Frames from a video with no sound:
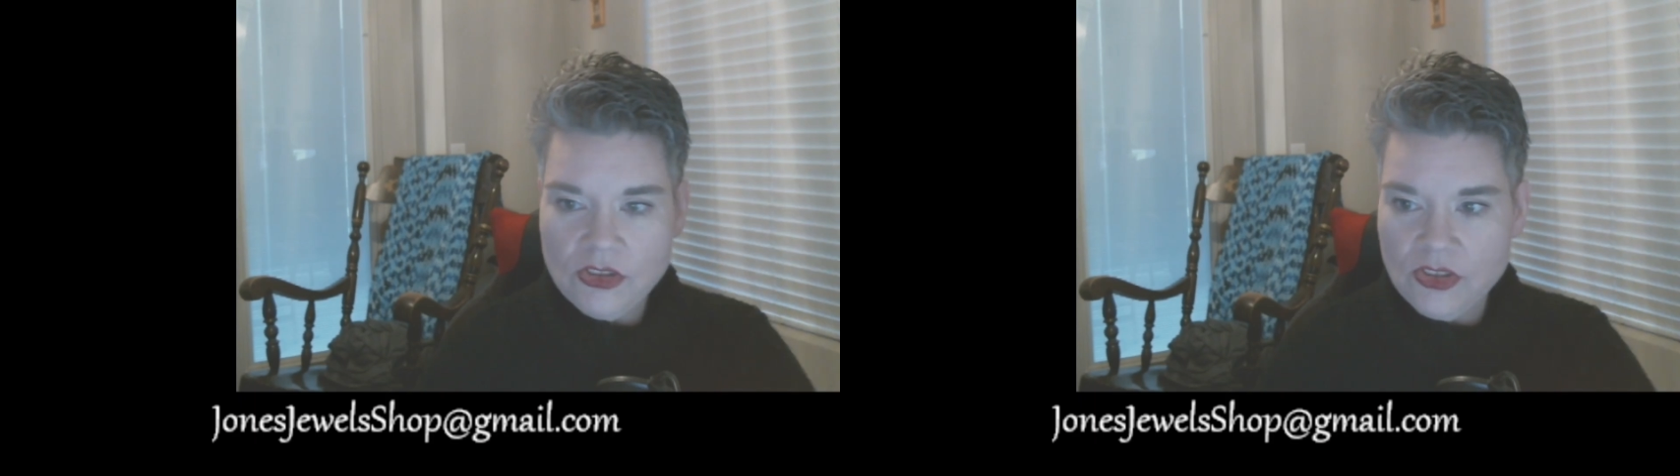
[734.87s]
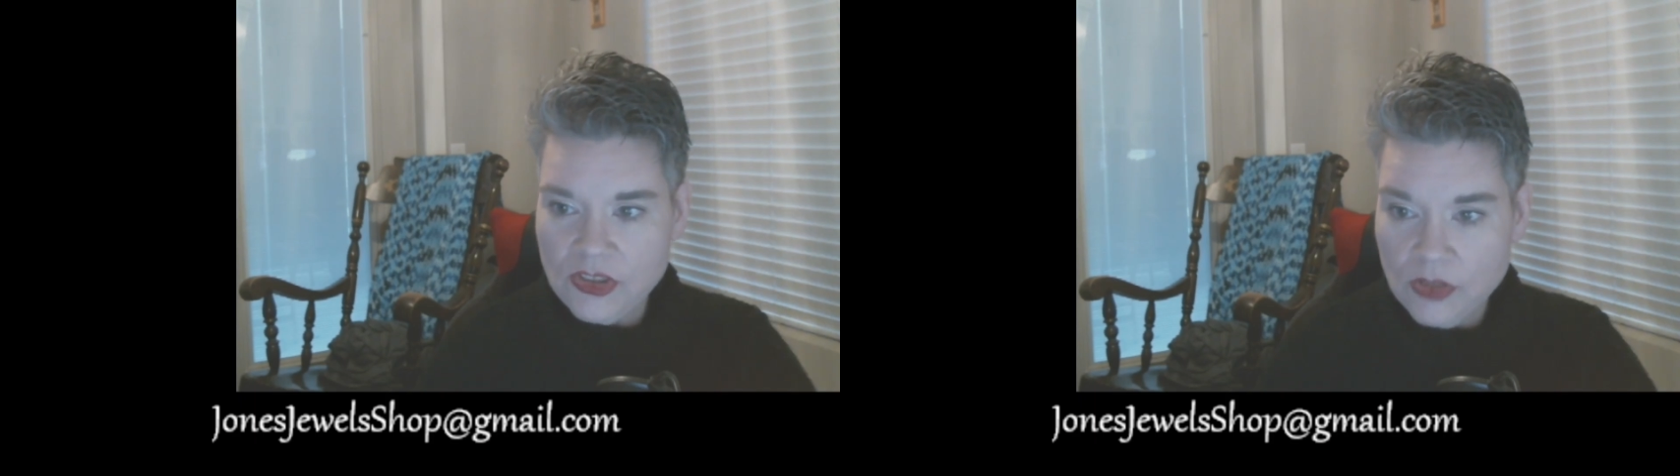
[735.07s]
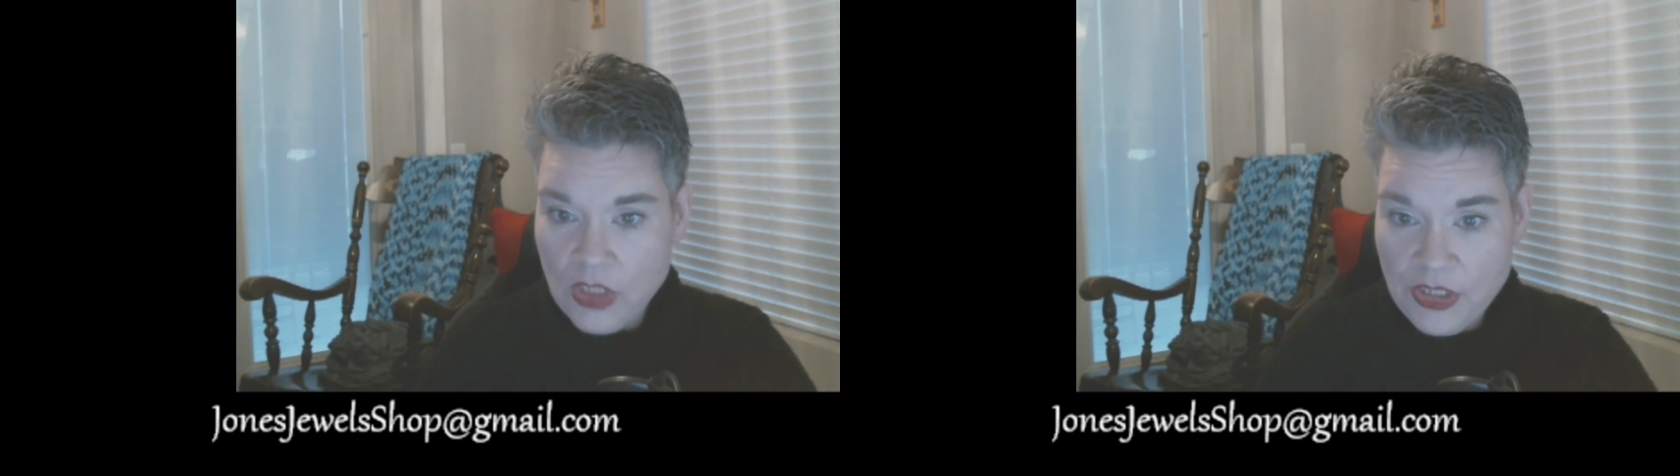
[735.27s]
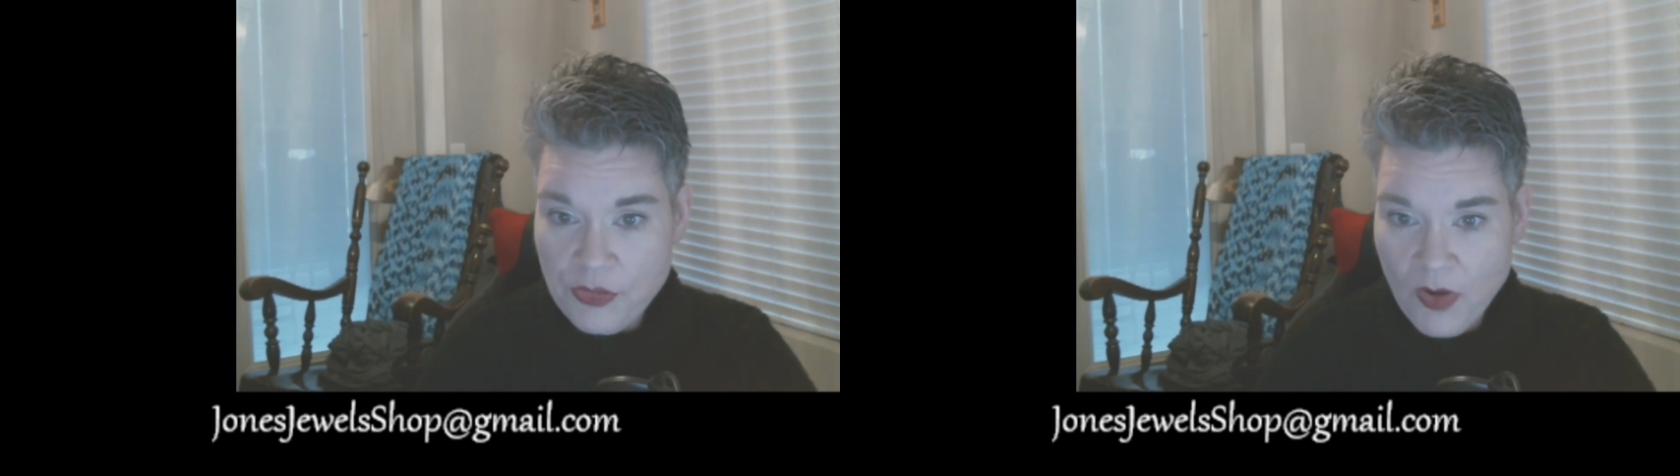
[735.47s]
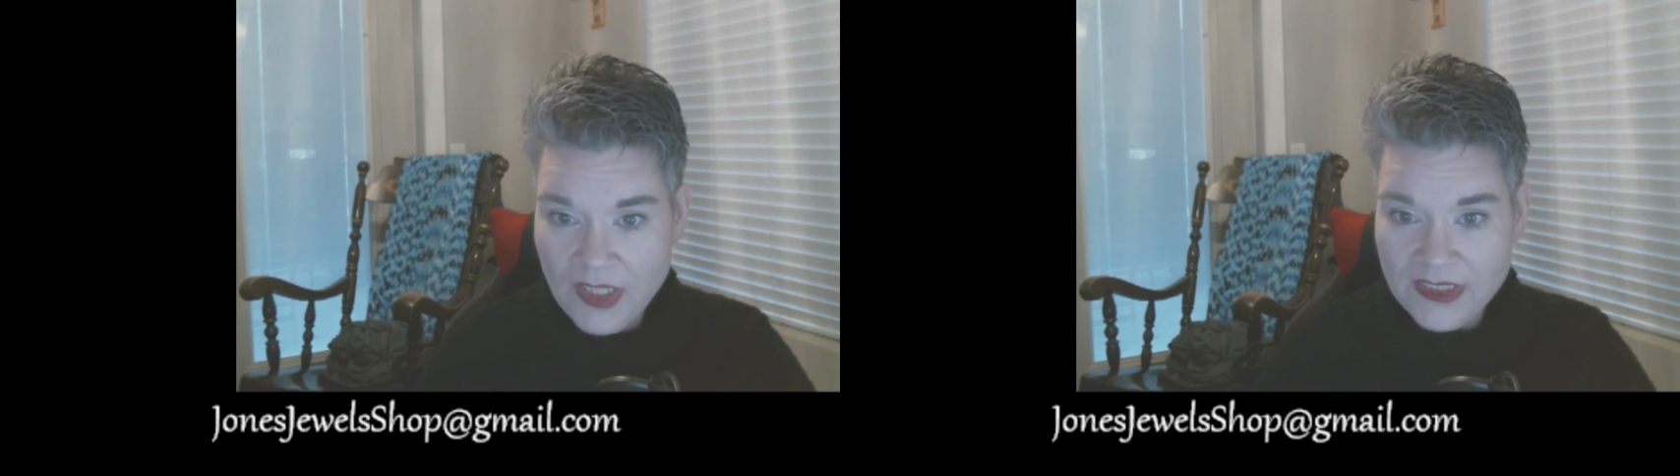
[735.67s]
you and
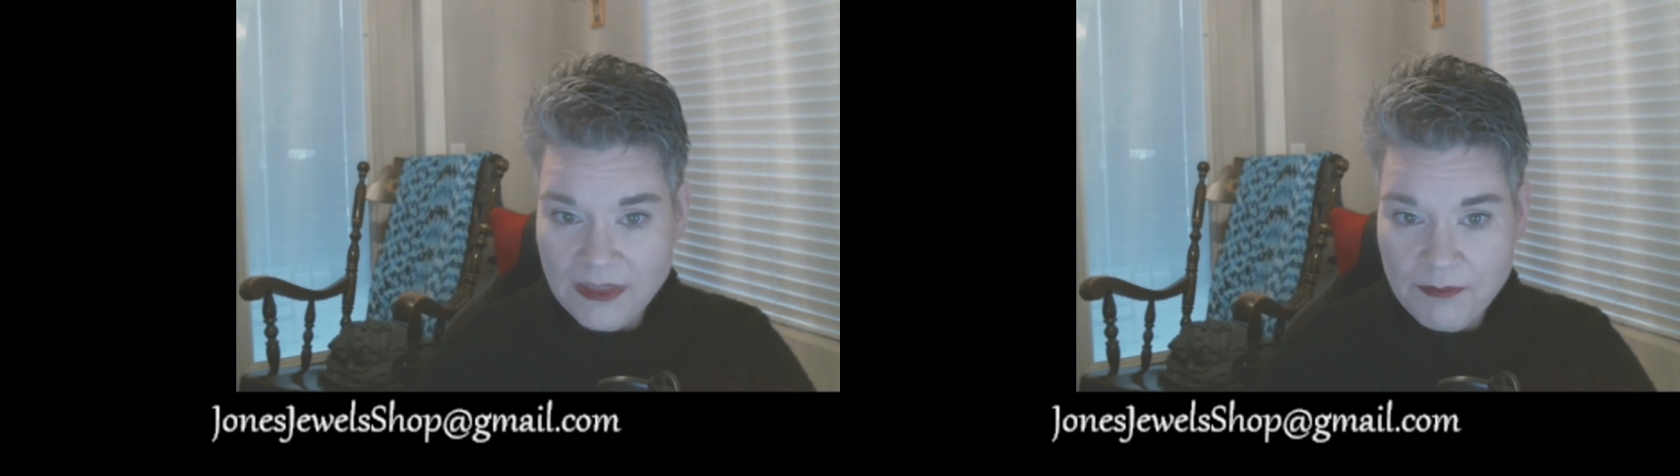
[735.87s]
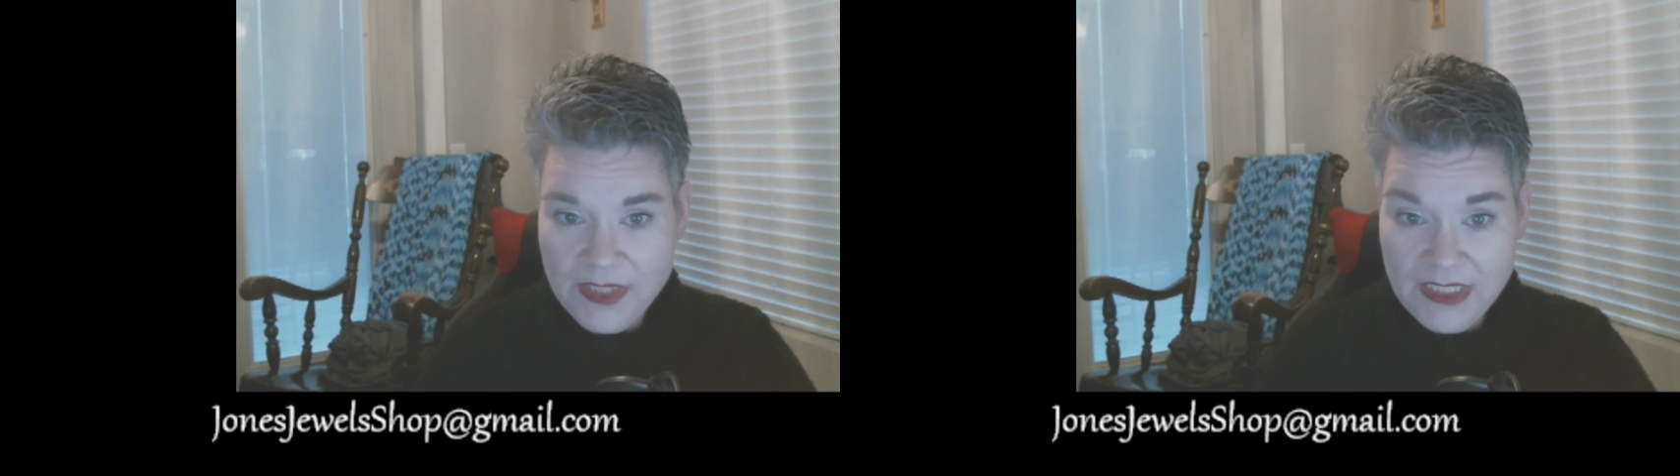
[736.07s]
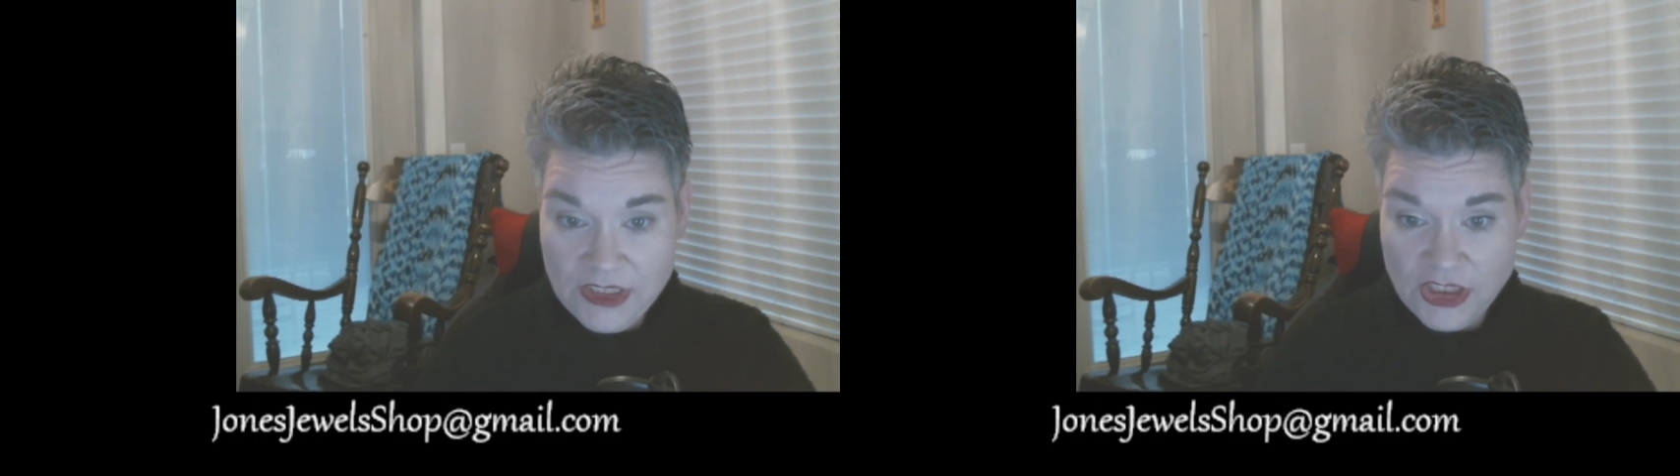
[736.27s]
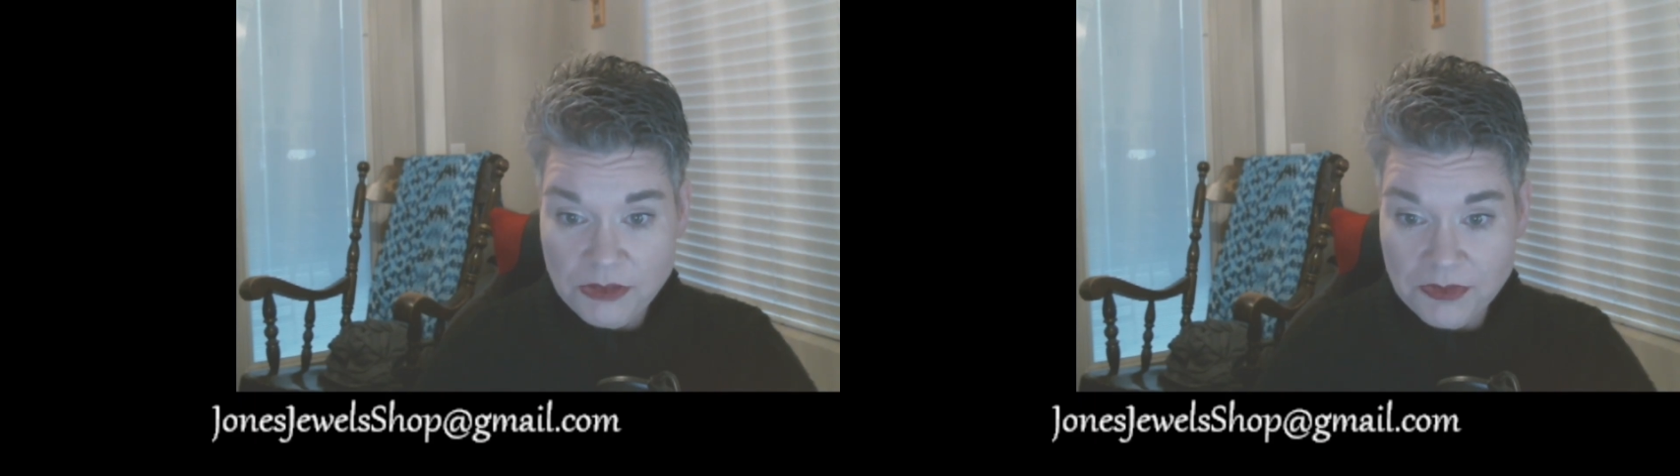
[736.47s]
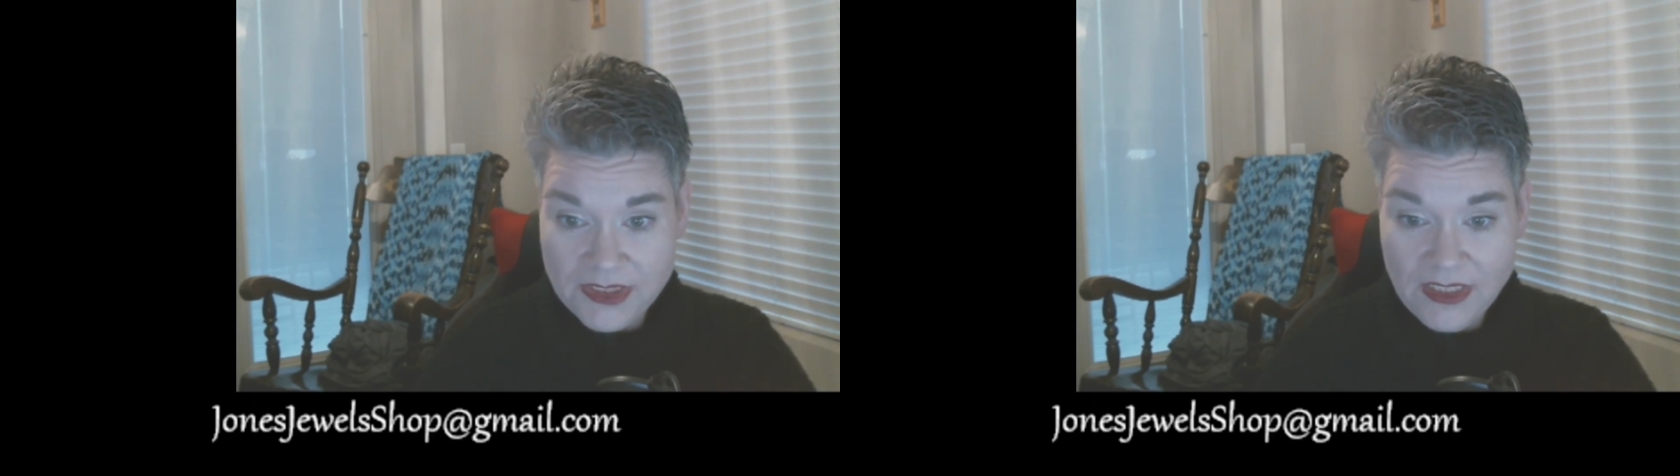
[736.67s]
you wanted something that she
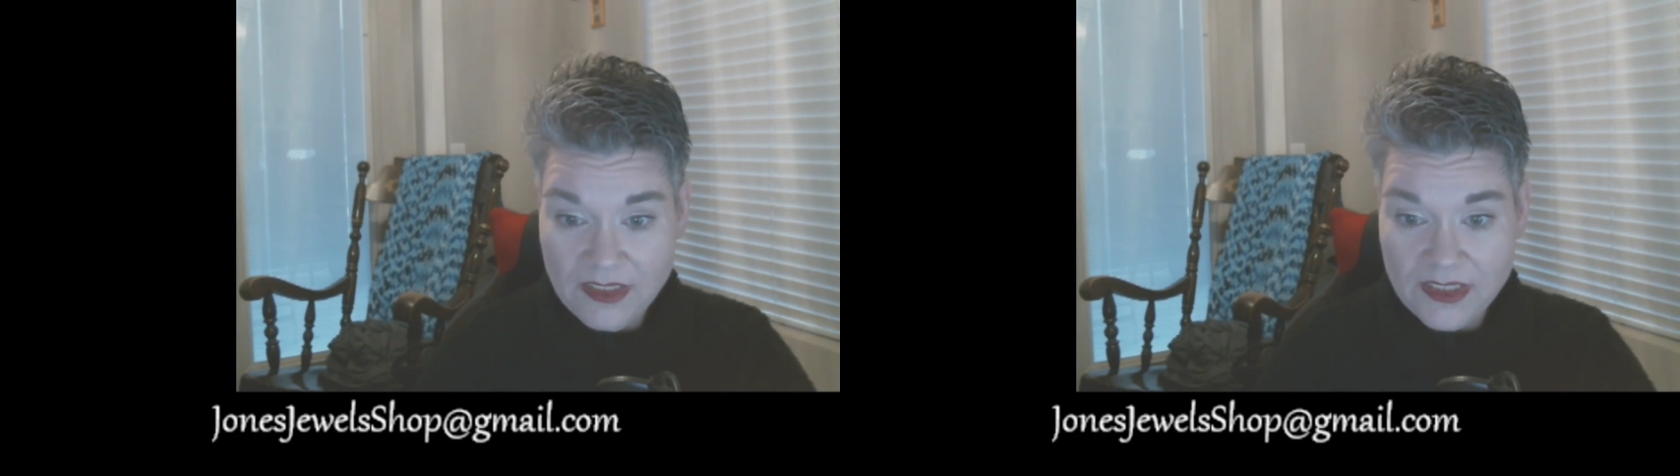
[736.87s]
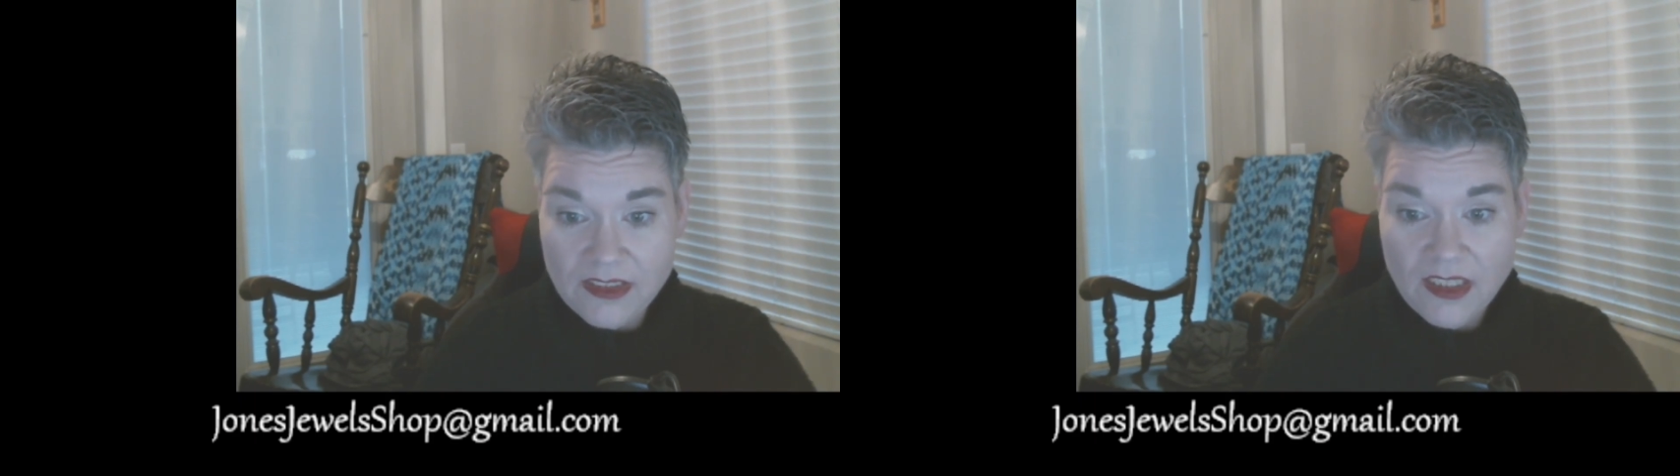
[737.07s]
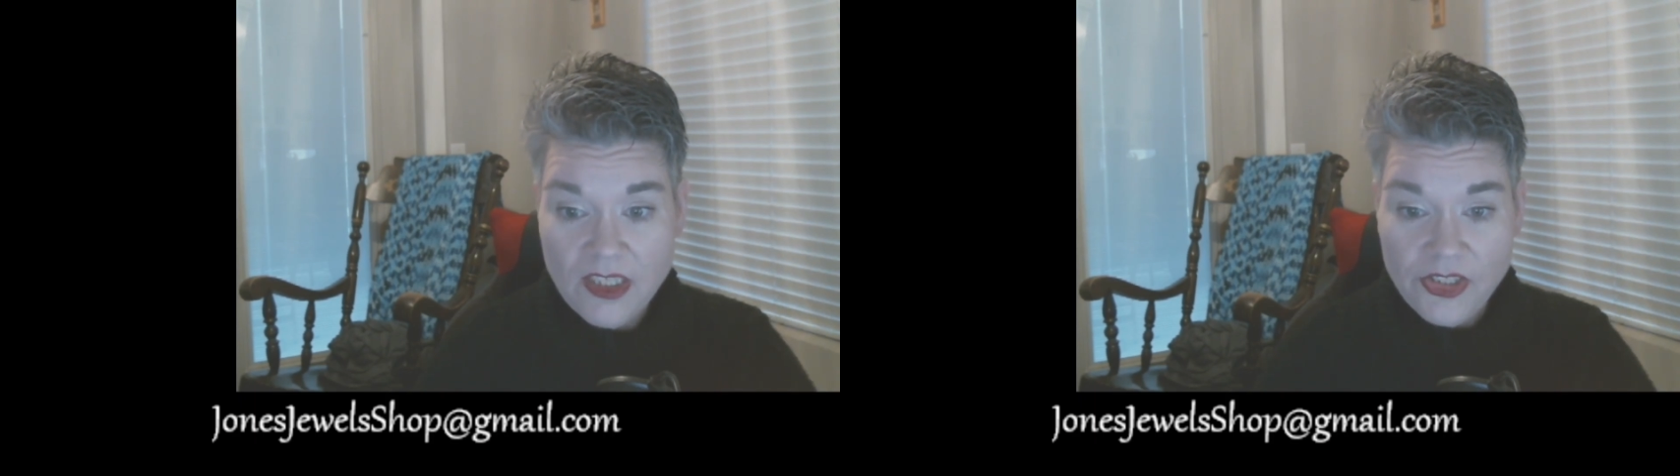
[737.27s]
was selling,